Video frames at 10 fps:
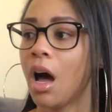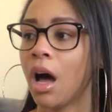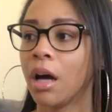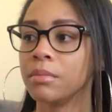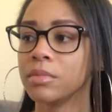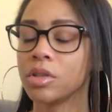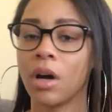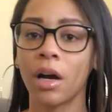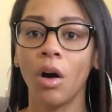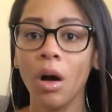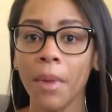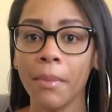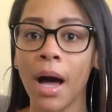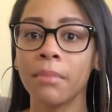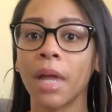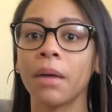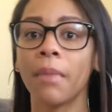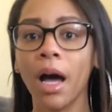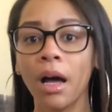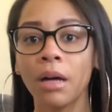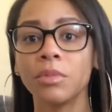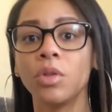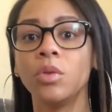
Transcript: So I called my mom, like, Mom,